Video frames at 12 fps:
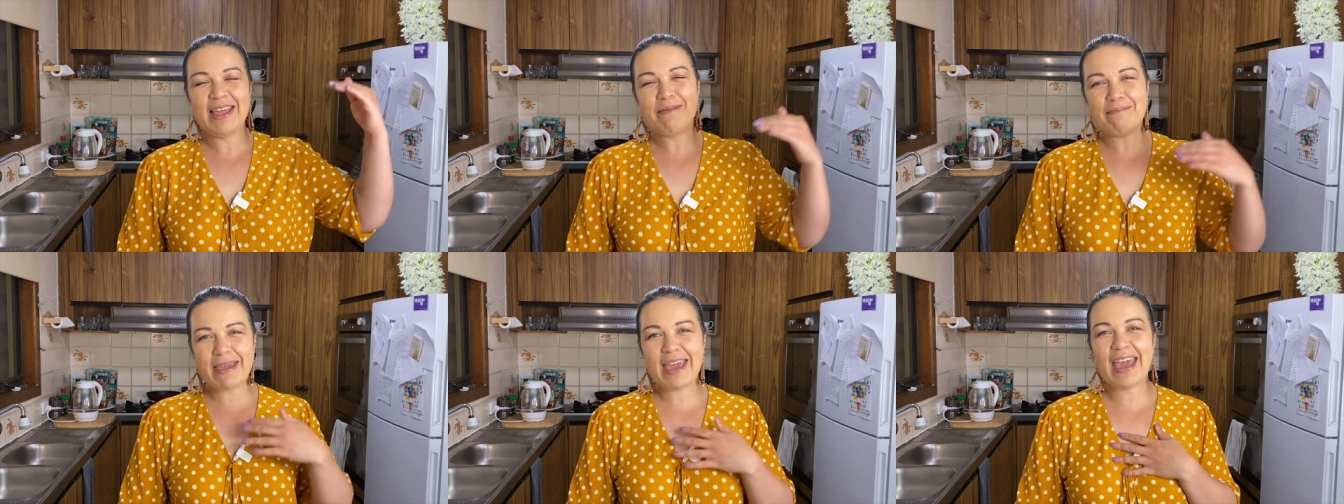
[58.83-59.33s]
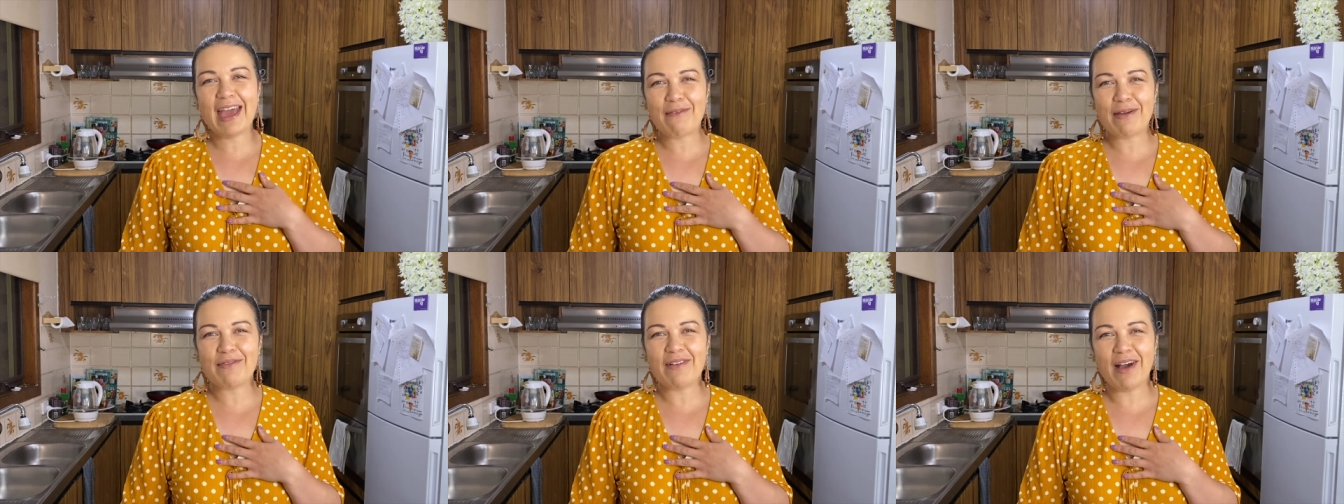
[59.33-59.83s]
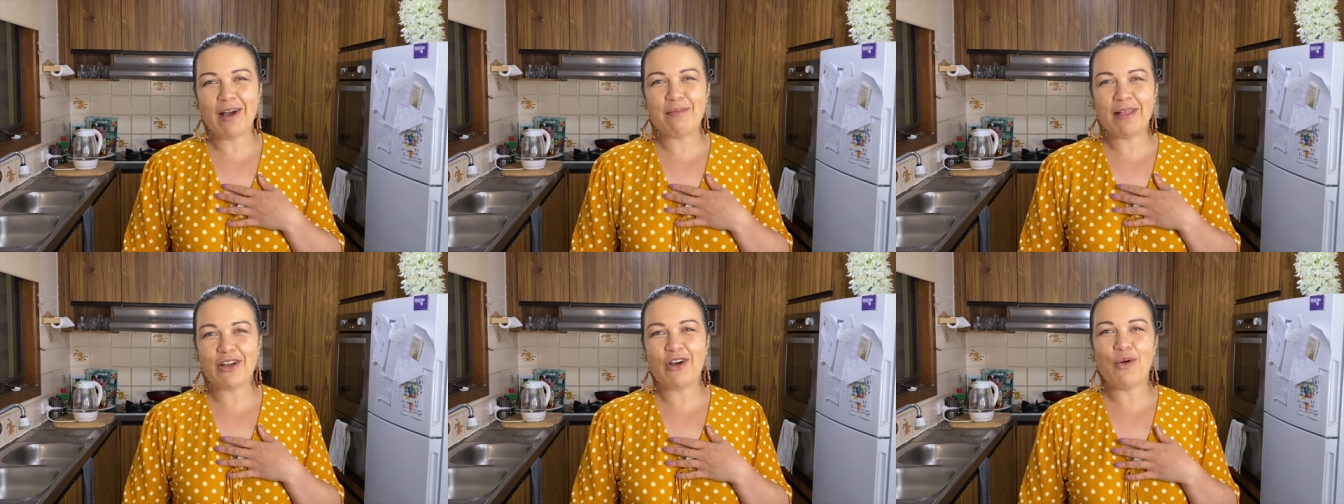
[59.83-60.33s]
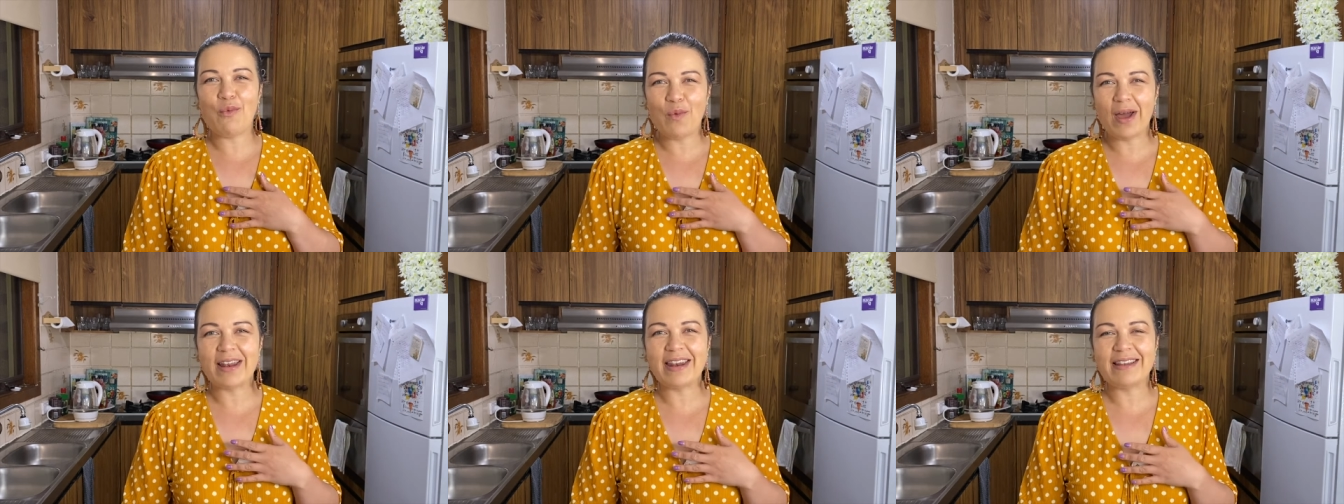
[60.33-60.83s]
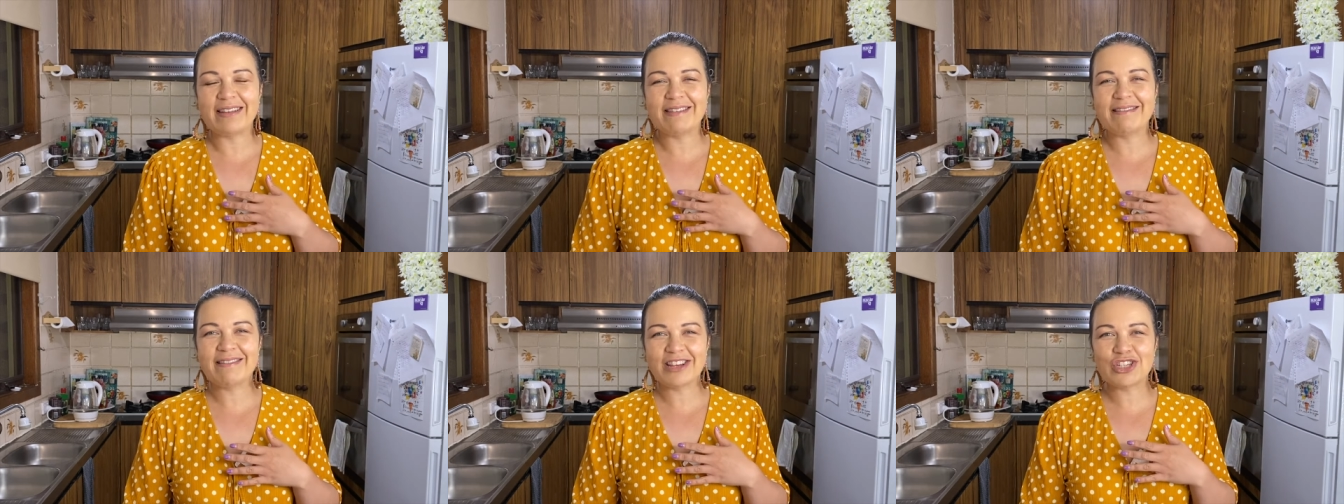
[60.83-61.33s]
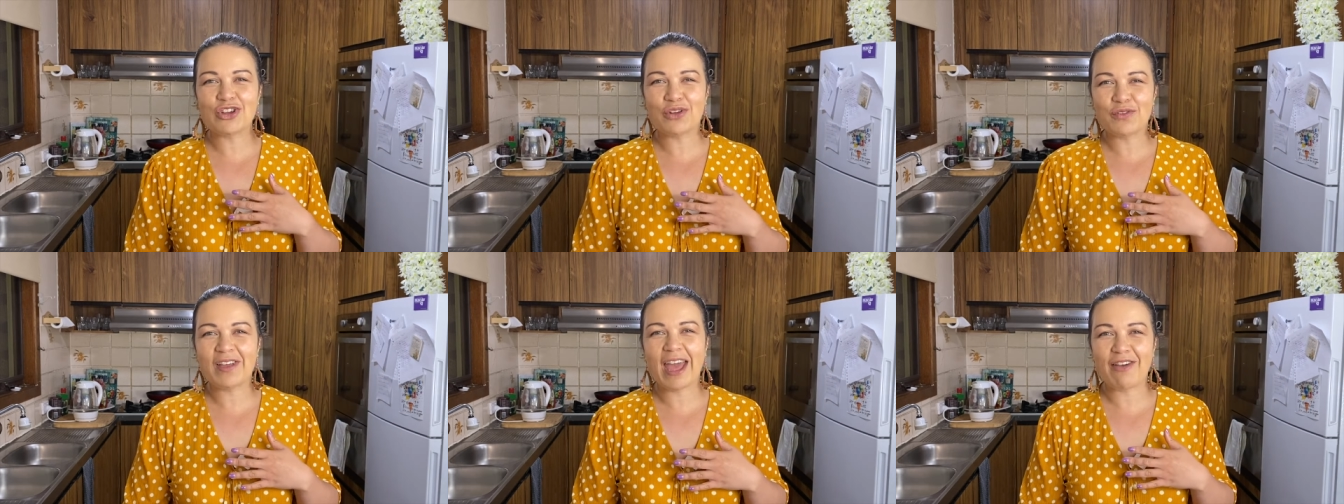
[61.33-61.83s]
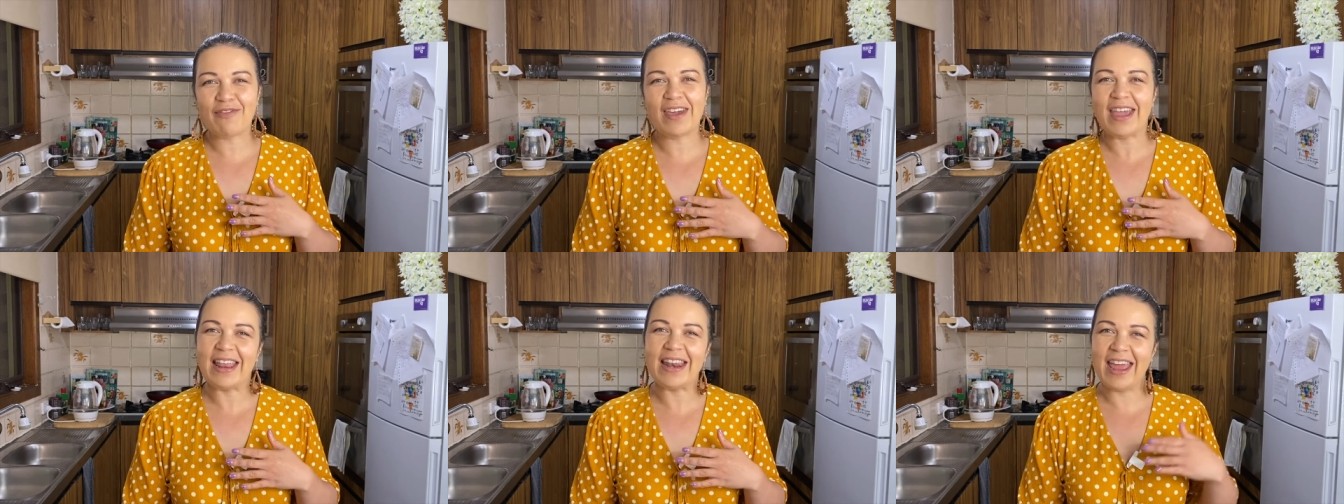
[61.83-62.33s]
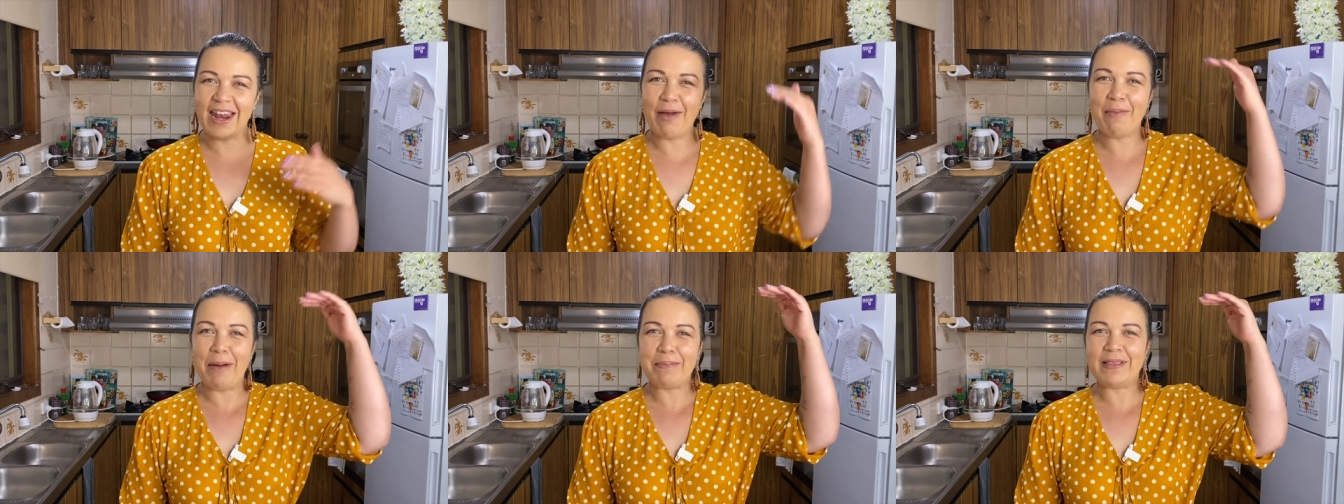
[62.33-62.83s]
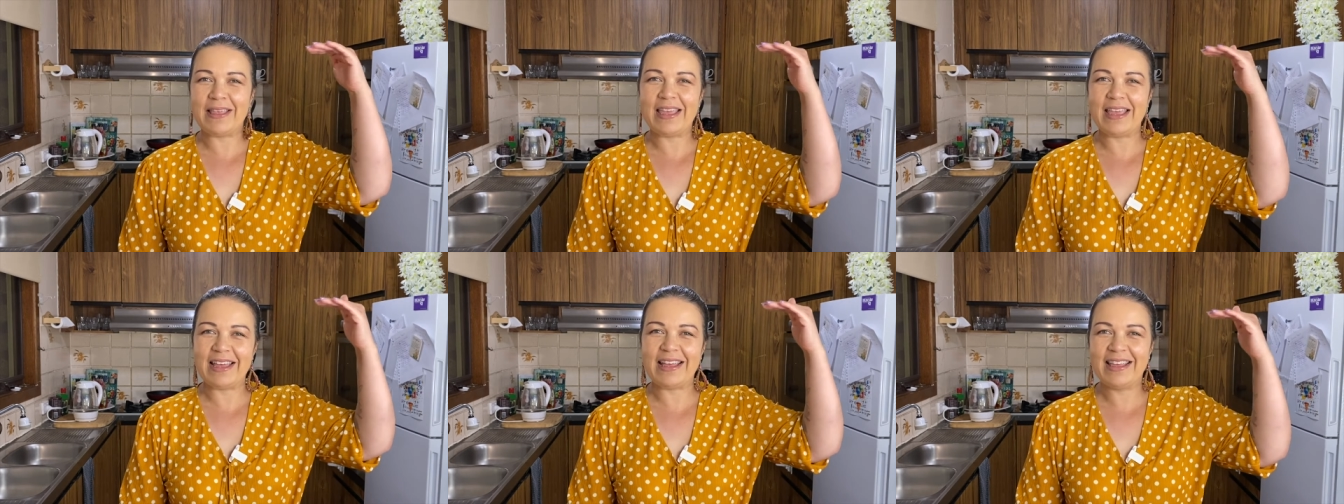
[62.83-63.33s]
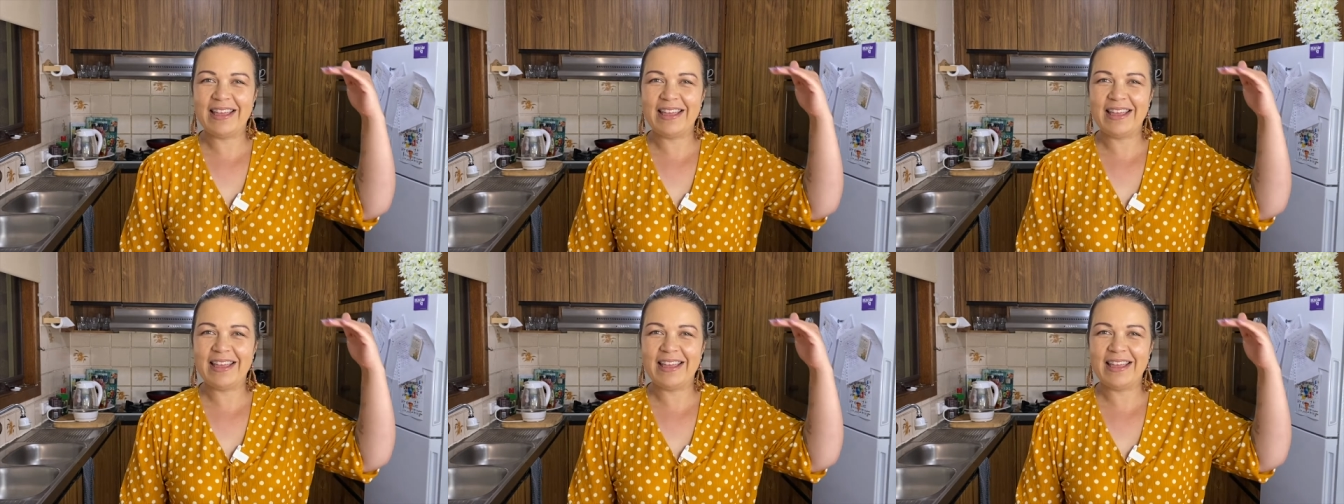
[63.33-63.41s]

Me, however, I'm like on one shot of caffeine and I'm up to here.